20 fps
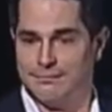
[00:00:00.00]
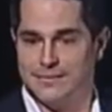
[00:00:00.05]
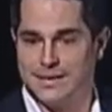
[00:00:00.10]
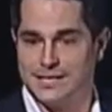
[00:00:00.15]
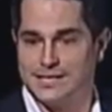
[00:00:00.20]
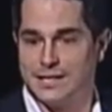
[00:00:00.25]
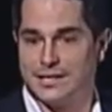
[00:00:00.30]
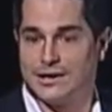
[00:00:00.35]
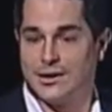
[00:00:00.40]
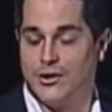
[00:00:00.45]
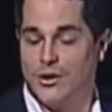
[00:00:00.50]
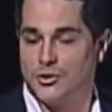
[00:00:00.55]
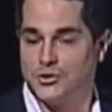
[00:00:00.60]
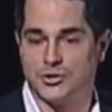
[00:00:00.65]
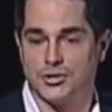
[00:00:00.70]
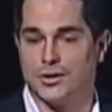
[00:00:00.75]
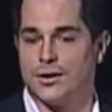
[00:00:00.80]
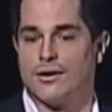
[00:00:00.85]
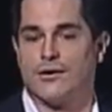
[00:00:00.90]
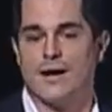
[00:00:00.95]
Is it
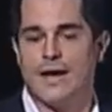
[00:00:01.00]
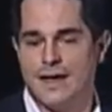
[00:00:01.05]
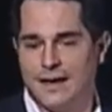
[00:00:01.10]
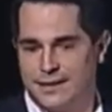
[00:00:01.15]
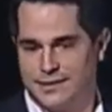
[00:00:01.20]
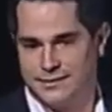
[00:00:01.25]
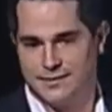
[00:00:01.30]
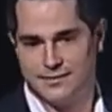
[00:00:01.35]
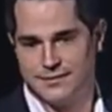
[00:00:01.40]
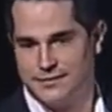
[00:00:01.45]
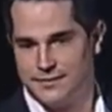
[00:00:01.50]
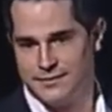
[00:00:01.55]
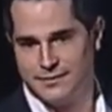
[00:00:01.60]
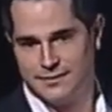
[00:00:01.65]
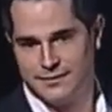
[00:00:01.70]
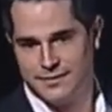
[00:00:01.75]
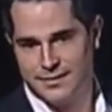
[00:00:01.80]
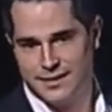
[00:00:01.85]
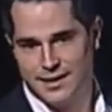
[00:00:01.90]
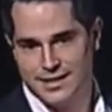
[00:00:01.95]
culture? Great.
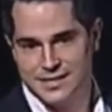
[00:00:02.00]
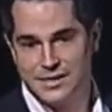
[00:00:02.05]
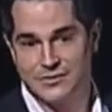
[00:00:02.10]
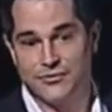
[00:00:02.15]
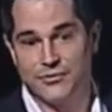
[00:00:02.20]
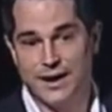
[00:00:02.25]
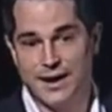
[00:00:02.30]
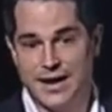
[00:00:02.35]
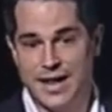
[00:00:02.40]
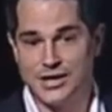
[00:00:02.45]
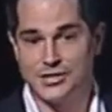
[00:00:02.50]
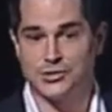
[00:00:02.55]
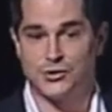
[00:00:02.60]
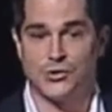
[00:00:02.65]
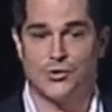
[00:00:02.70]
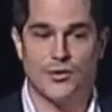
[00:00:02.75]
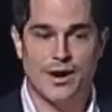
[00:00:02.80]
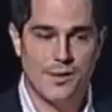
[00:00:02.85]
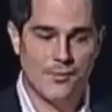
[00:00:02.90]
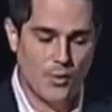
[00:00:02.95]
Is it financial?
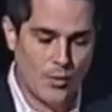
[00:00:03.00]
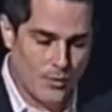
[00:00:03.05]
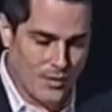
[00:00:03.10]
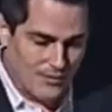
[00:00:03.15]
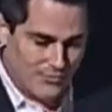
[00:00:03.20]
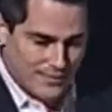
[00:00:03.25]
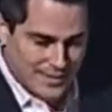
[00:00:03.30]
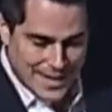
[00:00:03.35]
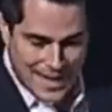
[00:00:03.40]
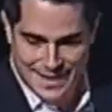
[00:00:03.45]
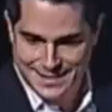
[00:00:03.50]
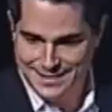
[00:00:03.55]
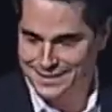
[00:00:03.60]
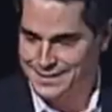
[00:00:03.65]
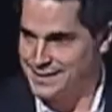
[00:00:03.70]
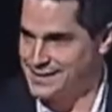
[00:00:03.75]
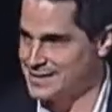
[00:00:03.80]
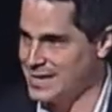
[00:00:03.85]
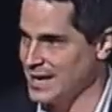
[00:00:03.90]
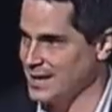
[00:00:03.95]
Great. But we have got to
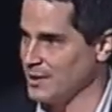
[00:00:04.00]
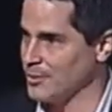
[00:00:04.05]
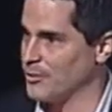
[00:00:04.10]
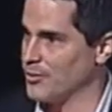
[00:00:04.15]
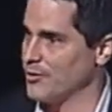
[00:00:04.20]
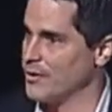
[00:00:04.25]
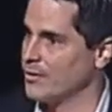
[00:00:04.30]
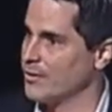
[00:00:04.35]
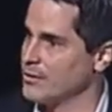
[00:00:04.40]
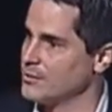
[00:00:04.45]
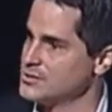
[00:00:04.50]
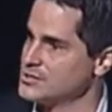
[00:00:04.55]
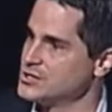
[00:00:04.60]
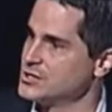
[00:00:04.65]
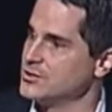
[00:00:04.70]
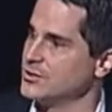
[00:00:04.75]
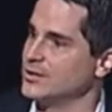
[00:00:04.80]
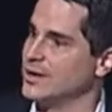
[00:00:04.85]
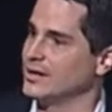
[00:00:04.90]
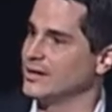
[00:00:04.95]
design the programs
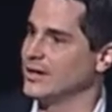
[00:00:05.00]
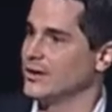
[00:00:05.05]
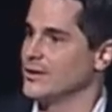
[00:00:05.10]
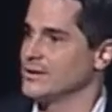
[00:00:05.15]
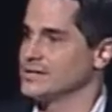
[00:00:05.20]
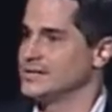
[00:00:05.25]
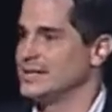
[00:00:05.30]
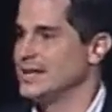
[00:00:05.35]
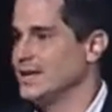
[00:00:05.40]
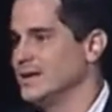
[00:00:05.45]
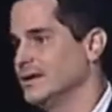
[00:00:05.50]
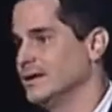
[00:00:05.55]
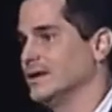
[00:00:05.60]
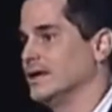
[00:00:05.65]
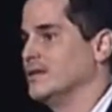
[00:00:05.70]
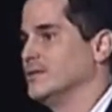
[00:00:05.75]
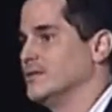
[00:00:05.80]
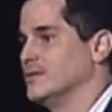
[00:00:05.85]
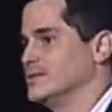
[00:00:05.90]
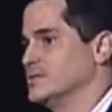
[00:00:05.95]
to not only
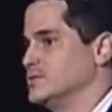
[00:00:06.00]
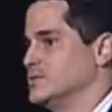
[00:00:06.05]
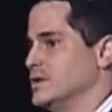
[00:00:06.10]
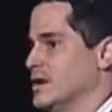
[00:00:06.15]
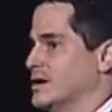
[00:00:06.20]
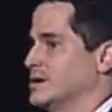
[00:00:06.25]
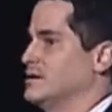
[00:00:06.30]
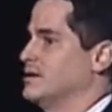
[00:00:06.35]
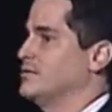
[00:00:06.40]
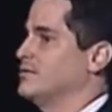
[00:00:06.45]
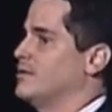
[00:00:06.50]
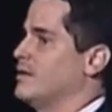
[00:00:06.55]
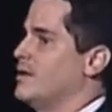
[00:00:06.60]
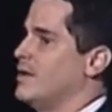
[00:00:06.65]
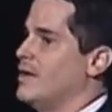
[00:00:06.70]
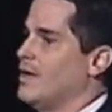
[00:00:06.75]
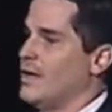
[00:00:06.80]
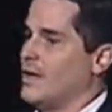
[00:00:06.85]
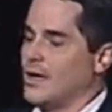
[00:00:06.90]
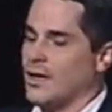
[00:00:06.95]
articulate those objectives,
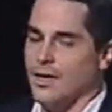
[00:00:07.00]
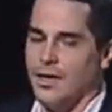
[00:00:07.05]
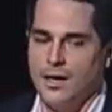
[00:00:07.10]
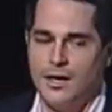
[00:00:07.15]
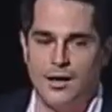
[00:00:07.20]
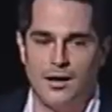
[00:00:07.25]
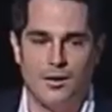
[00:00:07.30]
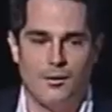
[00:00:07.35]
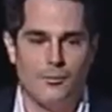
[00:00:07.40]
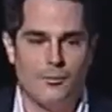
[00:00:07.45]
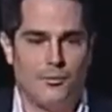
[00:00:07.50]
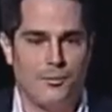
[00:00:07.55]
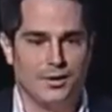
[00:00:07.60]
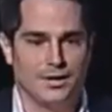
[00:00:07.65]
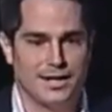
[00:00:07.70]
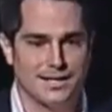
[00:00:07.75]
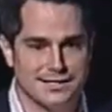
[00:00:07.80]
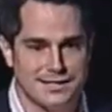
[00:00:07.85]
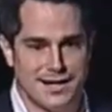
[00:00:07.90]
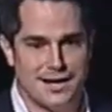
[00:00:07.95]
but
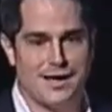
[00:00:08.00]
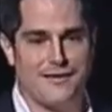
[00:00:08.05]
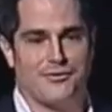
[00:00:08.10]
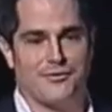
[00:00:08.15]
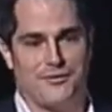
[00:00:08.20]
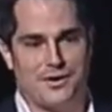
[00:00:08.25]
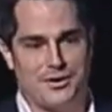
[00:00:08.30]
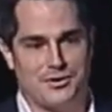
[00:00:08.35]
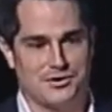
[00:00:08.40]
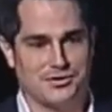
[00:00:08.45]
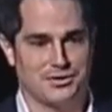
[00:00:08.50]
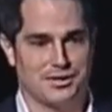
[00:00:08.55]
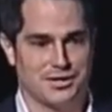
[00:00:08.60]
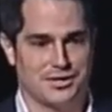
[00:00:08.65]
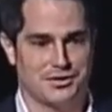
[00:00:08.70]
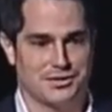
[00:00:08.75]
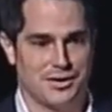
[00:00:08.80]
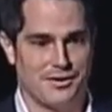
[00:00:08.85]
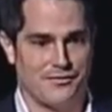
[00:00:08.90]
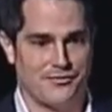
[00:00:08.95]
let's not have the vendor
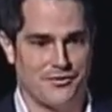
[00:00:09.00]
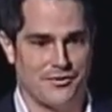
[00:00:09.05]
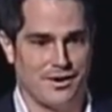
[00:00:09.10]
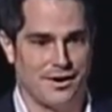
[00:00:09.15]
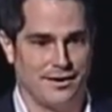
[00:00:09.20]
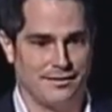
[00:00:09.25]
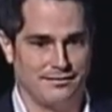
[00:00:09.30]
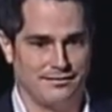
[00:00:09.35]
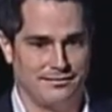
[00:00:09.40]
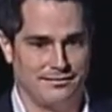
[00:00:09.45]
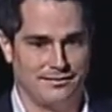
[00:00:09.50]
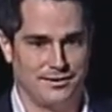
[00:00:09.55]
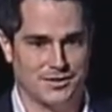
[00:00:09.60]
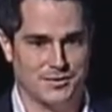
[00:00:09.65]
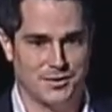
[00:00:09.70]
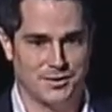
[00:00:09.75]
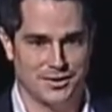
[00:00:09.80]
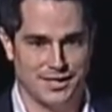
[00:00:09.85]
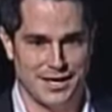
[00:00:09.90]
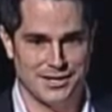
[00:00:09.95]
selection up front. Let's
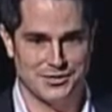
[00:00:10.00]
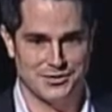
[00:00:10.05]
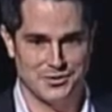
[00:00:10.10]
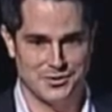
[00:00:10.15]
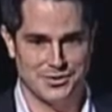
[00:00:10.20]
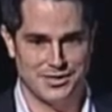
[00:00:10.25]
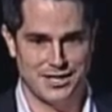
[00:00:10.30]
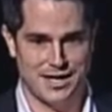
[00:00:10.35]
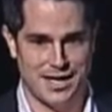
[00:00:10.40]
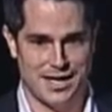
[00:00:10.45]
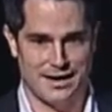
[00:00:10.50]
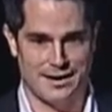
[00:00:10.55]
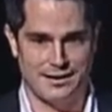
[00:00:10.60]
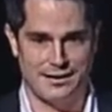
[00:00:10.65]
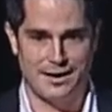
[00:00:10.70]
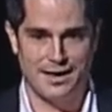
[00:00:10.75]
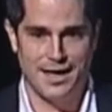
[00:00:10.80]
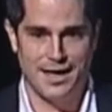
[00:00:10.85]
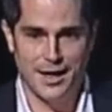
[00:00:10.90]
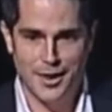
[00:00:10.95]
put that towards the end.
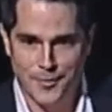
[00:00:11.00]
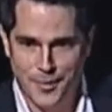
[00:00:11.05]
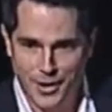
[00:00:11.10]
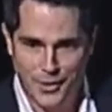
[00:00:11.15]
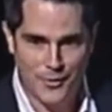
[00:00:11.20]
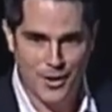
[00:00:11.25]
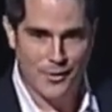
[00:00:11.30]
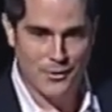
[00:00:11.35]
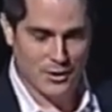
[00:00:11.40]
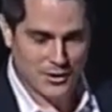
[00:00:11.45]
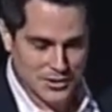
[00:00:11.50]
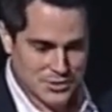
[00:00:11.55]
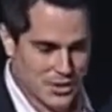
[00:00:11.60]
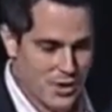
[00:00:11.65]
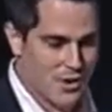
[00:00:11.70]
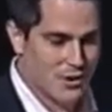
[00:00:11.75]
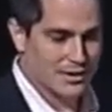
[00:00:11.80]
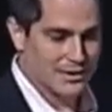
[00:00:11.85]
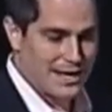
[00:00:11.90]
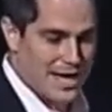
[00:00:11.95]
By the way, we're going to
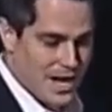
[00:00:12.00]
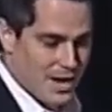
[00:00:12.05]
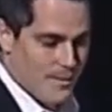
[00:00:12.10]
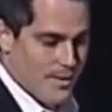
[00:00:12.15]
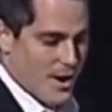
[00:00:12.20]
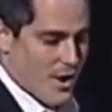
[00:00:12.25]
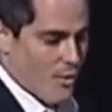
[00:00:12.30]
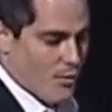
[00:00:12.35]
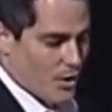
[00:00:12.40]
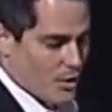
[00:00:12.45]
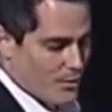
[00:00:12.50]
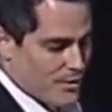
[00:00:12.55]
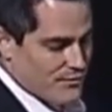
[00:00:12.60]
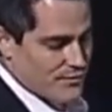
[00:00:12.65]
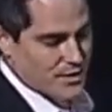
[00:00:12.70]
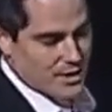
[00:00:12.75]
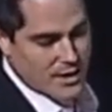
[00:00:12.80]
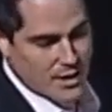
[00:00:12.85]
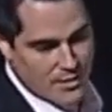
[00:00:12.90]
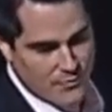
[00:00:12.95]
talk a lot about where
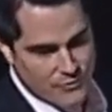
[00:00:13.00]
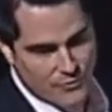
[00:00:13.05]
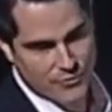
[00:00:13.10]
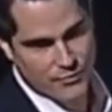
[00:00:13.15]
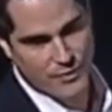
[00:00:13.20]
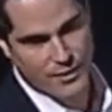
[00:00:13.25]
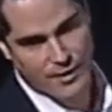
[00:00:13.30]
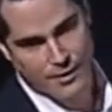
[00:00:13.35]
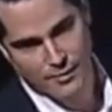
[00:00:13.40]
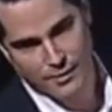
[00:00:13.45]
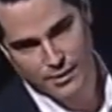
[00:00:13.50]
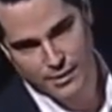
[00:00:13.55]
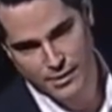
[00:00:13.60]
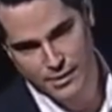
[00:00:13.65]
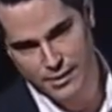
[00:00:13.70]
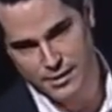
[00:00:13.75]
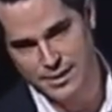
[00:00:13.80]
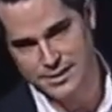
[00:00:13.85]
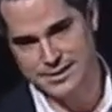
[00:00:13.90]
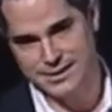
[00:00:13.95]
we've come from,
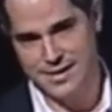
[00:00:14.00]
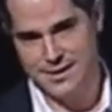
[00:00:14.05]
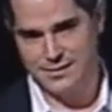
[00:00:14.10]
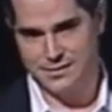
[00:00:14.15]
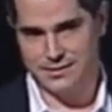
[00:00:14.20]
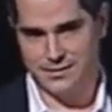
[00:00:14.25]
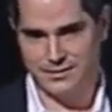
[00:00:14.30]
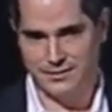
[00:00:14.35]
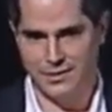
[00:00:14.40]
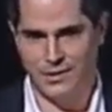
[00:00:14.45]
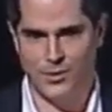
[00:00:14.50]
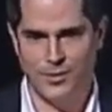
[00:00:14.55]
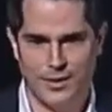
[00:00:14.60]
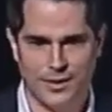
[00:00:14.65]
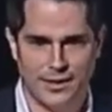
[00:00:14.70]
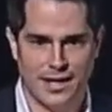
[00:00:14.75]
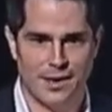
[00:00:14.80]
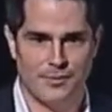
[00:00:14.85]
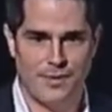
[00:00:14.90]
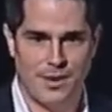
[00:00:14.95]
and it sounds a little
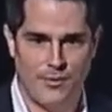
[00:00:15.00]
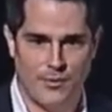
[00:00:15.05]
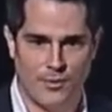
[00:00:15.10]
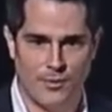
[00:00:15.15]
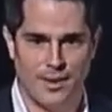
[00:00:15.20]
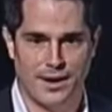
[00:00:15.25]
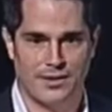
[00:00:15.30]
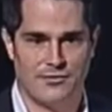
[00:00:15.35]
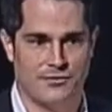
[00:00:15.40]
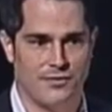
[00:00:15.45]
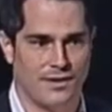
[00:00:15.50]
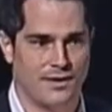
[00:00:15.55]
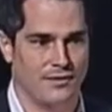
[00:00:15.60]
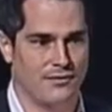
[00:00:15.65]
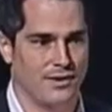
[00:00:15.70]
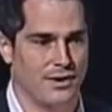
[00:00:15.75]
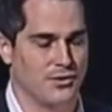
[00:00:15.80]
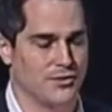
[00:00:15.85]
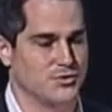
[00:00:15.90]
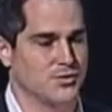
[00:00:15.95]
bit like maybe we're making fun of the
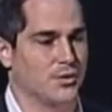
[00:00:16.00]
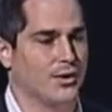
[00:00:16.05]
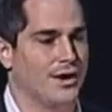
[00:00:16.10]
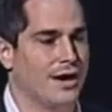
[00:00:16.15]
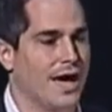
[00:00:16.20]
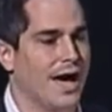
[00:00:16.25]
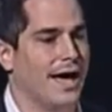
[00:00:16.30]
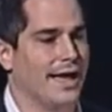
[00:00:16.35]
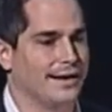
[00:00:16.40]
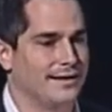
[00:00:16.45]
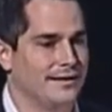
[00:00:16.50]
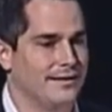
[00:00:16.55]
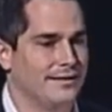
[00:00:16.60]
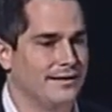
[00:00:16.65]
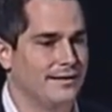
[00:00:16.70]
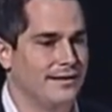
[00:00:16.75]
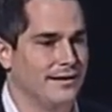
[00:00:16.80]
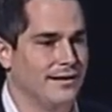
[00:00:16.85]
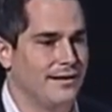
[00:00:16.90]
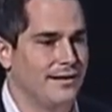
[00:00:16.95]
vendors. We're not.
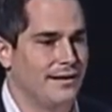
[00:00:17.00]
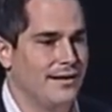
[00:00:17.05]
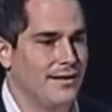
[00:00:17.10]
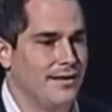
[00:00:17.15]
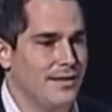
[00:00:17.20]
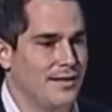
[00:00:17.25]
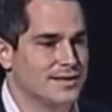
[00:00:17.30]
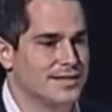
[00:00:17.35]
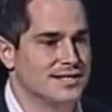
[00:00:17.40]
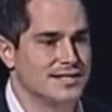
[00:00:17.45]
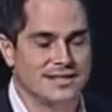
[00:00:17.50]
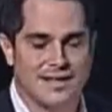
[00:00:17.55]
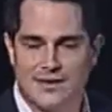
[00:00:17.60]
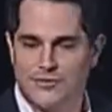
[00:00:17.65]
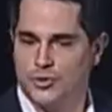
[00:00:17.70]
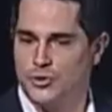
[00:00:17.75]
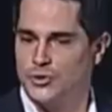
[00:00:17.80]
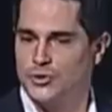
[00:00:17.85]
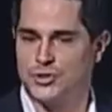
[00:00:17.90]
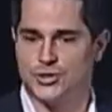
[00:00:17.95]
This is an
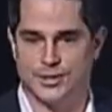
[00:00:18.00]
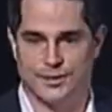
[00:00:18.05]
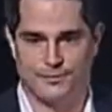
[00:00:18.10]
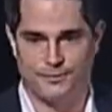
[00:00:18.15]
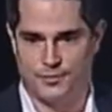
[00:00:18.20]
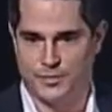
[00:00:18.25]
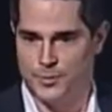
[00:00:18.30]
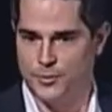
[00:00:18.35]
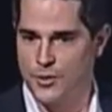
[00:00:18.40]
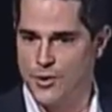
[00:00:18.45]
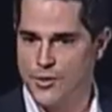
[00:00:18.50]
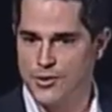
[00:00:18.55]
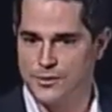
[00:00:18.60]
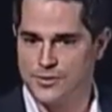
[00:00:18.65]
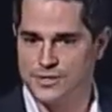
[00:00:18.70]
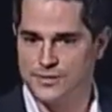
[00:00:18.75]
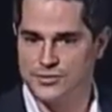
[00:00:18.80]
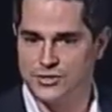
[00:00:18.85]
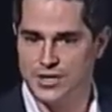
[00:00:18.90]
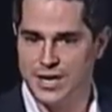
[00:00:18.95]
evolution. The
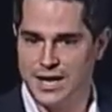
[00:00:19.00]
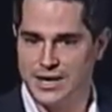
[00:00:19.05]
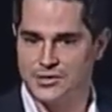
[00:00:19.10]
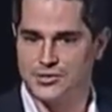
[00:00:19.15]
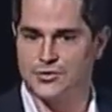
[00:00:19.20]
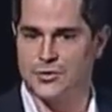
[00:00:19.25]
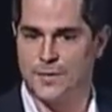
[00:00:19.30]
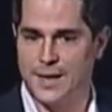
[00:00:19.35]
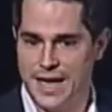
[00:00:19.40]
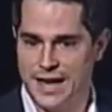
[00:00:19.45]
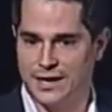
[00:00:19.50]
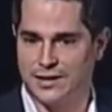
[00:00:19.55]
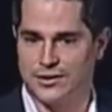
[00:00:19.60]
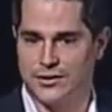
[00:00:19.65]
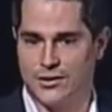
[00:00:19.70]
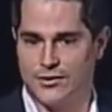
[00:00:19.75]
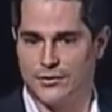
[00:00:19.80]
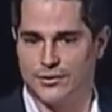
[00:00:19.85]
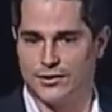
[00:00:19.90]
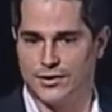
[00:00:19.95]
programs have changed
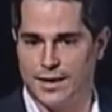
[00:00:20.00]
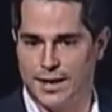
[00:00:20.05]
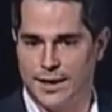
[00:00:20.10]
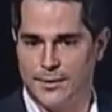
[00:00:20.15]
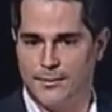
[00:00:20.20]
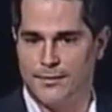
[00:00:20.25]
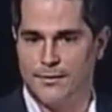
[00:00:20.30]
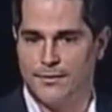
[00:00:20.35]
dramatically over time.